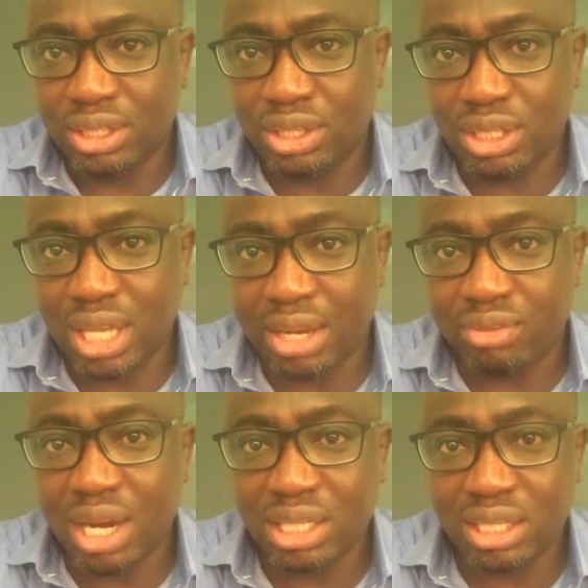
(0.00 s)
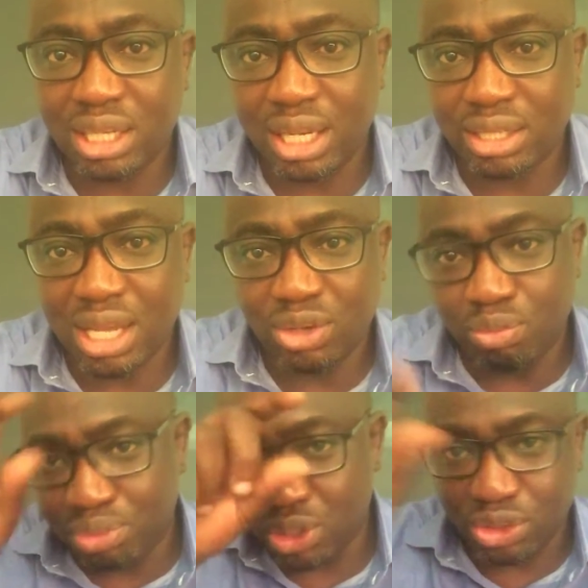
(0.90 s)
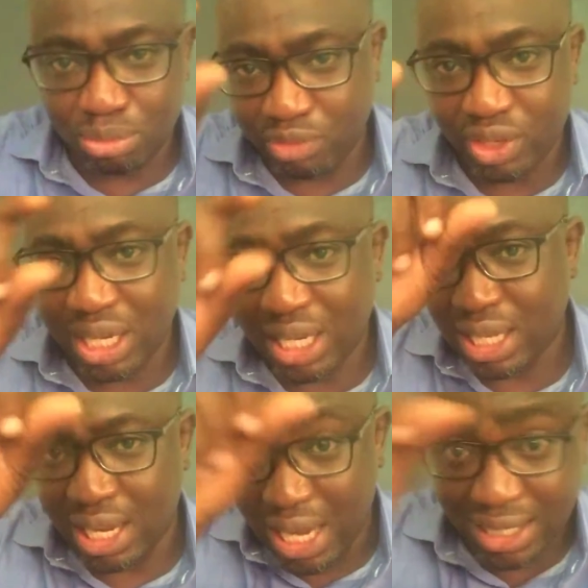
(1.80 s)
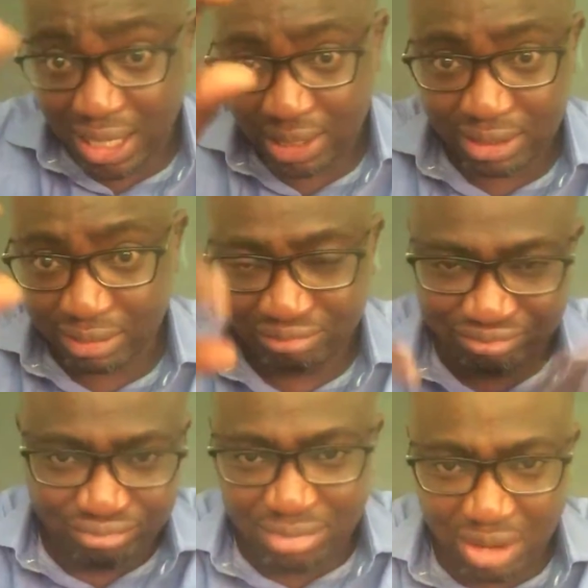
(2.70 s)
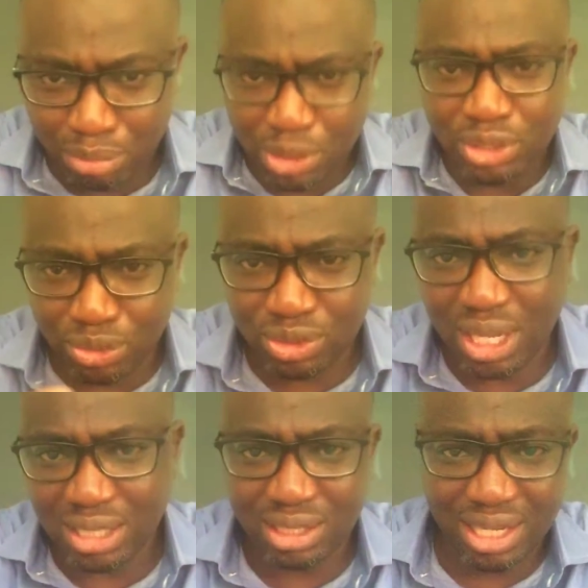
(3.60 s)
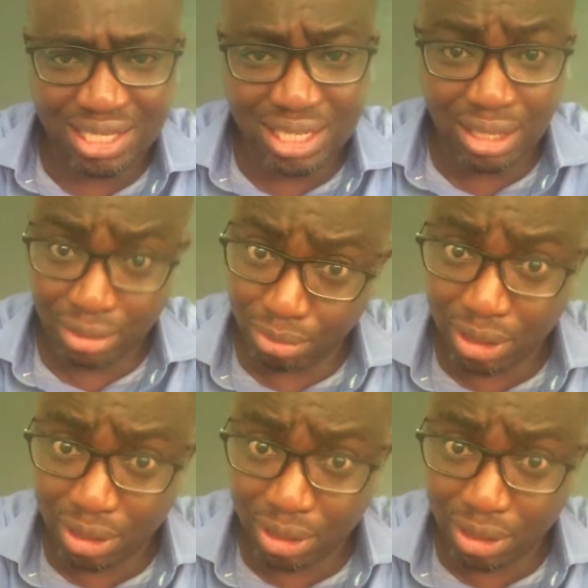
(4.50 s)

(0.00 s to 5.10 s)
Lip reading: It's just like writing a letter and you put on top of the letter. Everybody knows that's the letter.